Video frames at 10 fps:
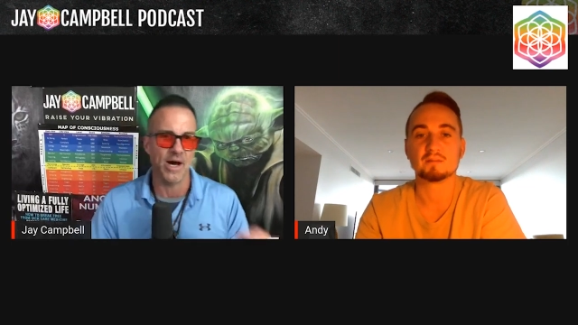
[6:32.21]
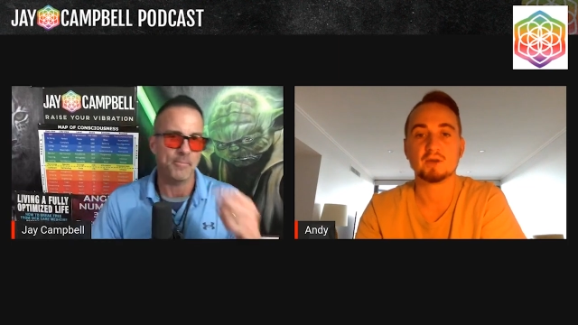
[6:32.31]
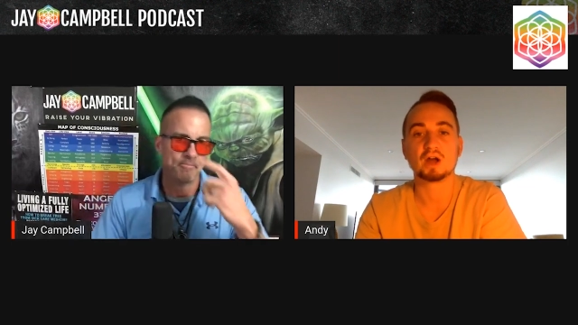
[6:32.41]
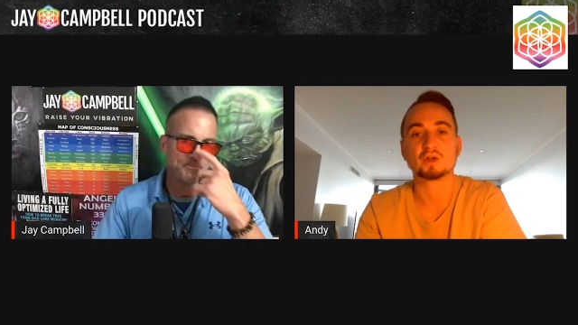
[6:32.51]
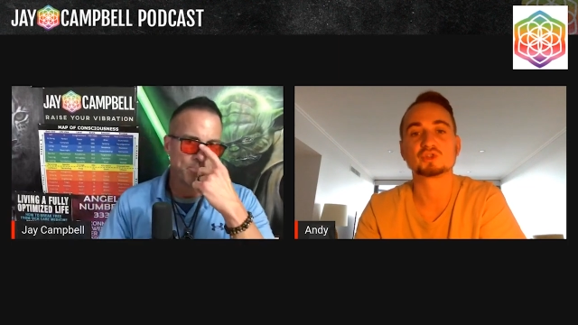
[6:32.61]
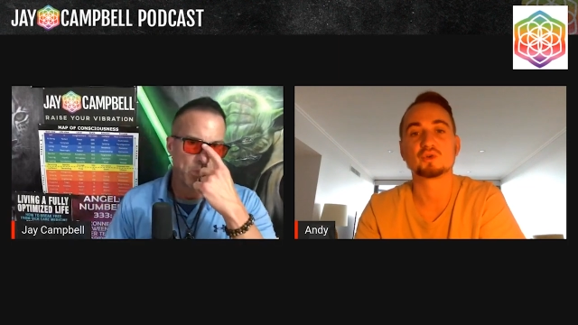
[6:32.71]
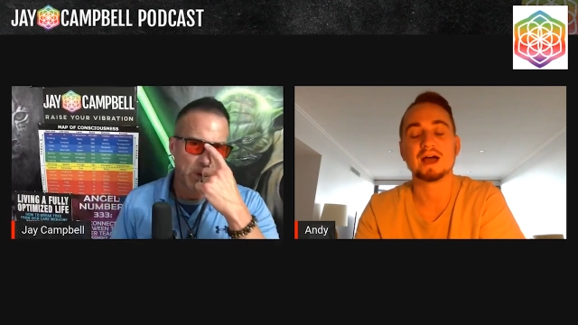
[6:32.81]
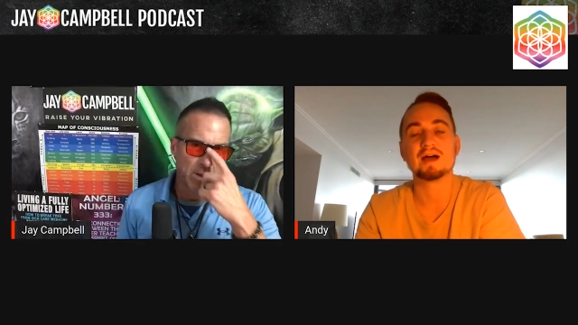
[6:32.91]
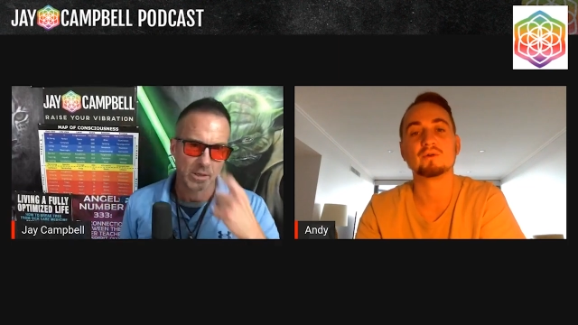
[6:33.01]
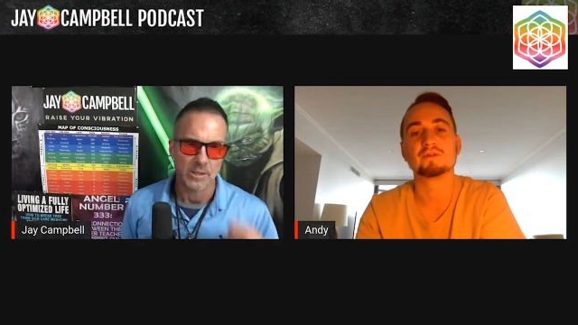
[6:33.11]
Speaker 1: biological
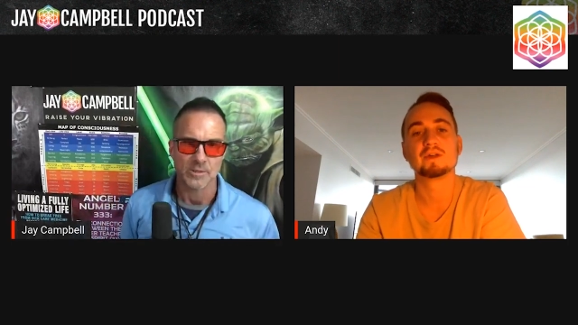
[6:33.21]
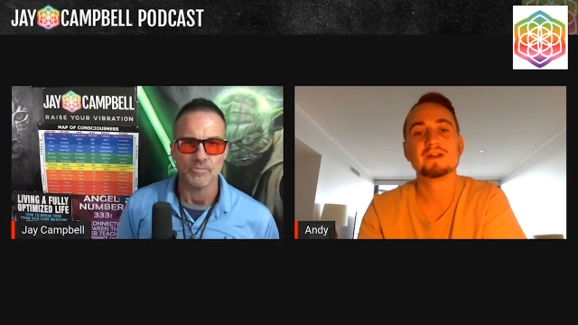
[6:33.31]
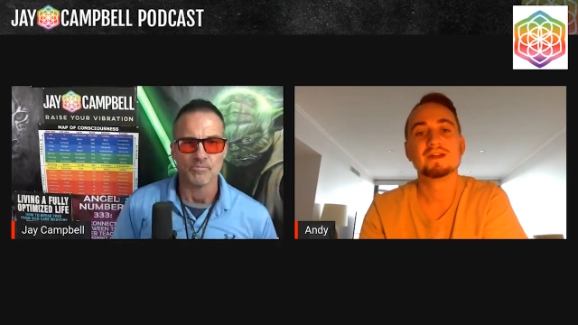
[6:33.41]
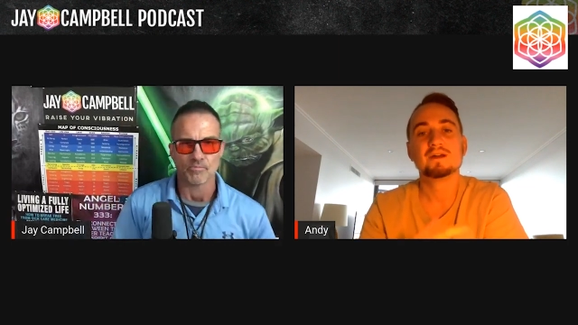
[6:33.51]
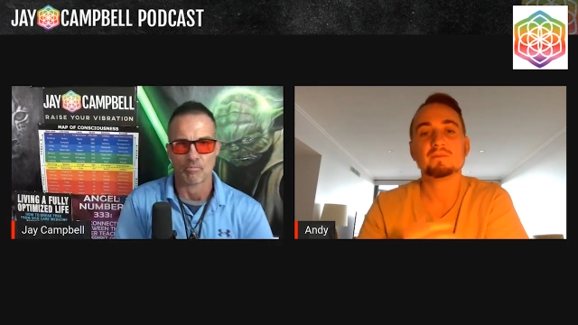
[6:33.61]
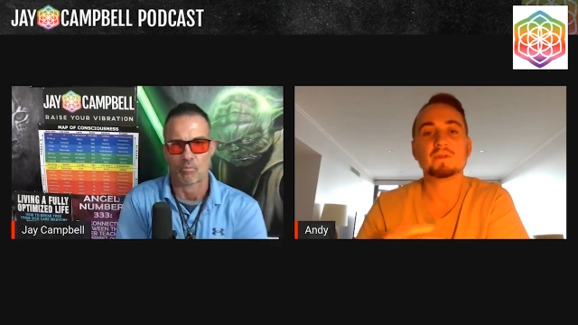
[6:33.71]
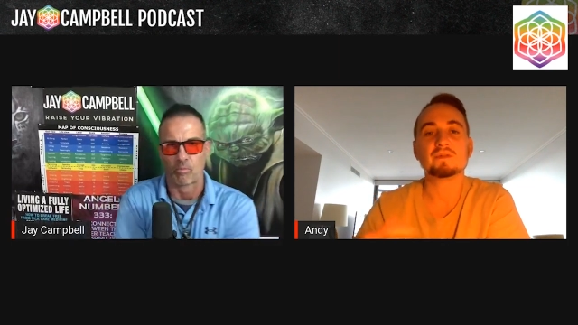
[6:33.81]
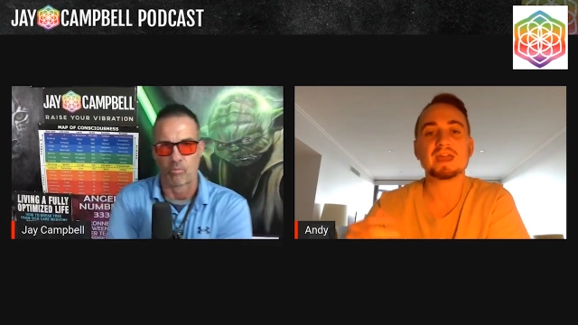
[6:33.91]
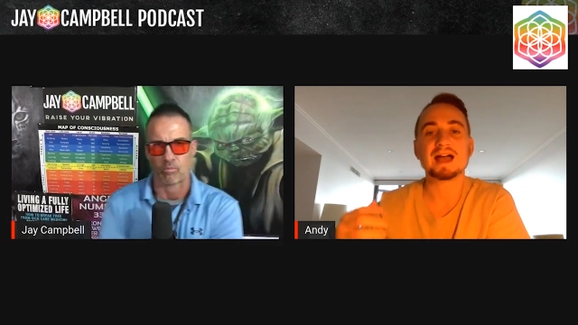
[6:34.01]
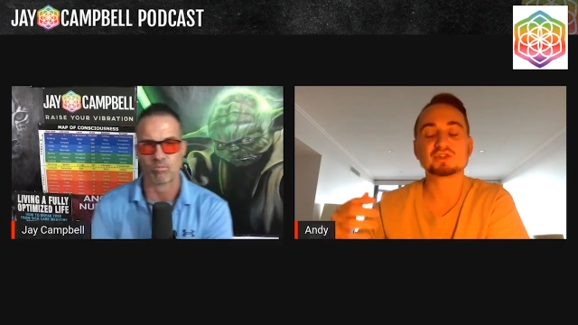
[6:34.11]
health the,
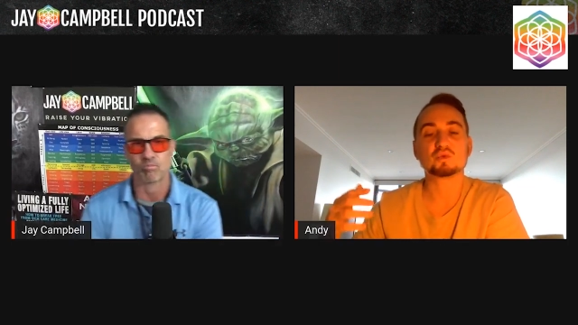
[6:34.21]
the, actual